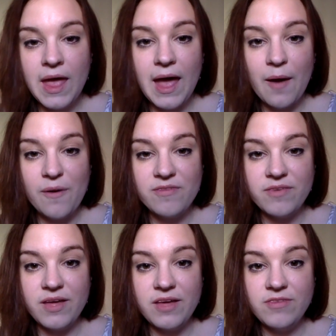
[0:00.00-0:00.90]
However,
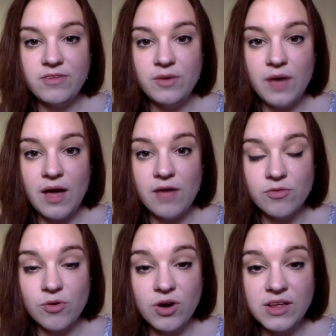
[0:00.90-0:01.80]
if you have
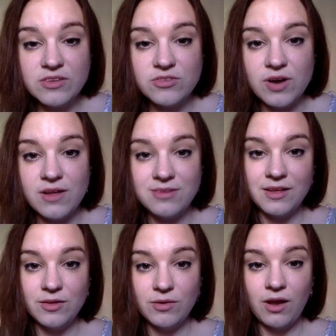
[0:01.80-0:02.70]
chronic stress
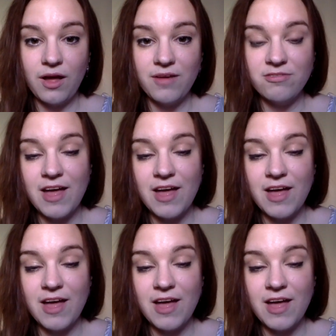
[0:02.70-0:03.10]
in your life